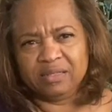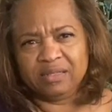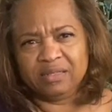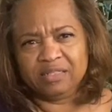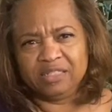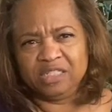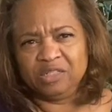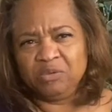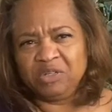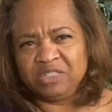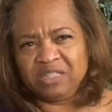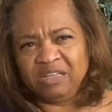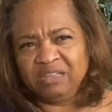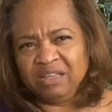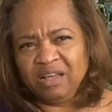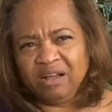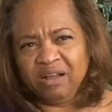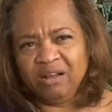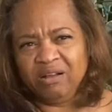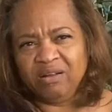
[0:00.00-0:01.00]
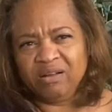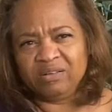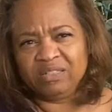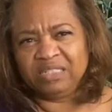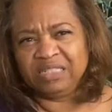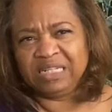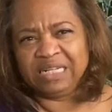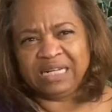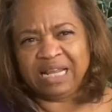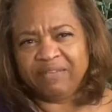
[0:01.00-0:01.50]
She was a young girl.
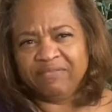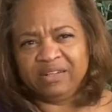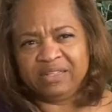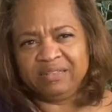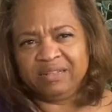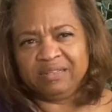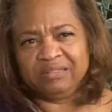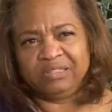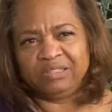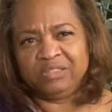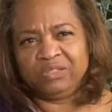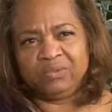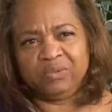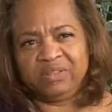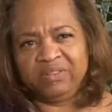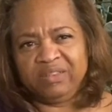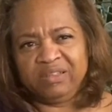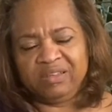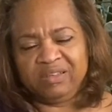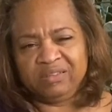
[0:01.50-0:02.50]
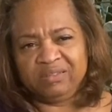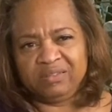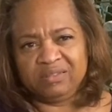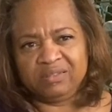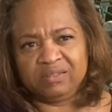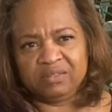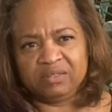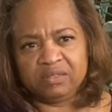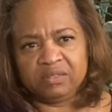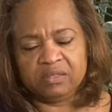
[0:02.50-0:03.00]
She didn't have anything to do with
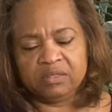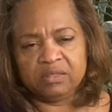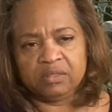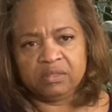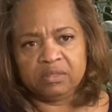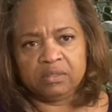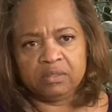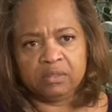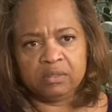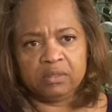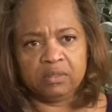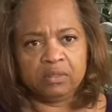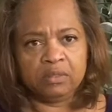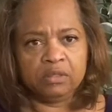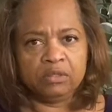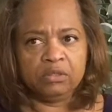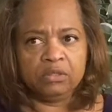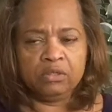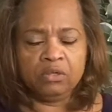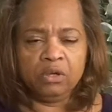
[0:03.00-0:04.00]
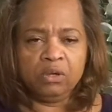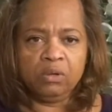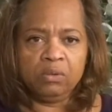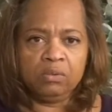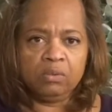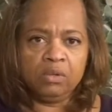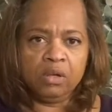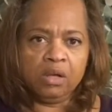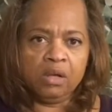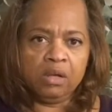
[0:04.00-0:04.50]
this. You
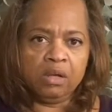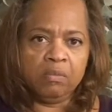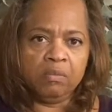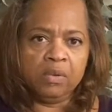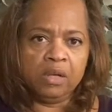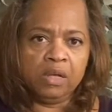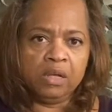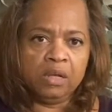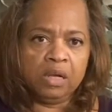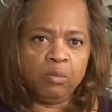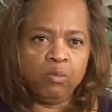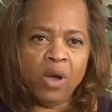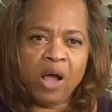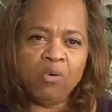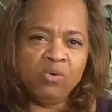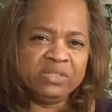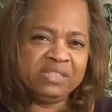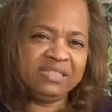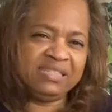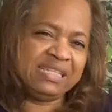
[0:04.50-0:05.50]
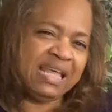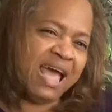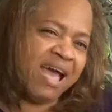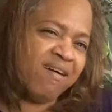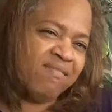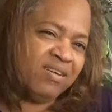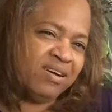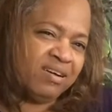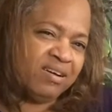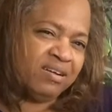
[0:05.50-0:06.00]
know, um, why would
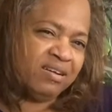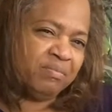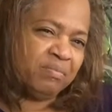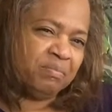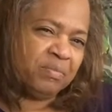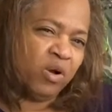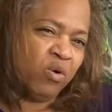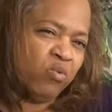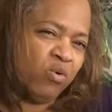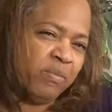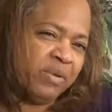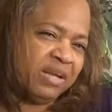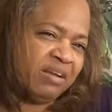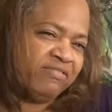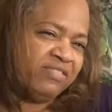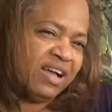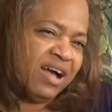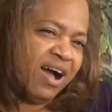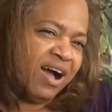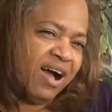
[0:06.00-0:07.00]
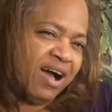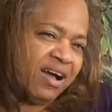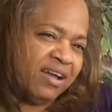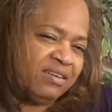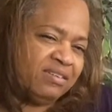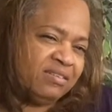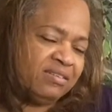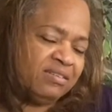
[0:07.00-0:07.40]
Sarah, a woman of God,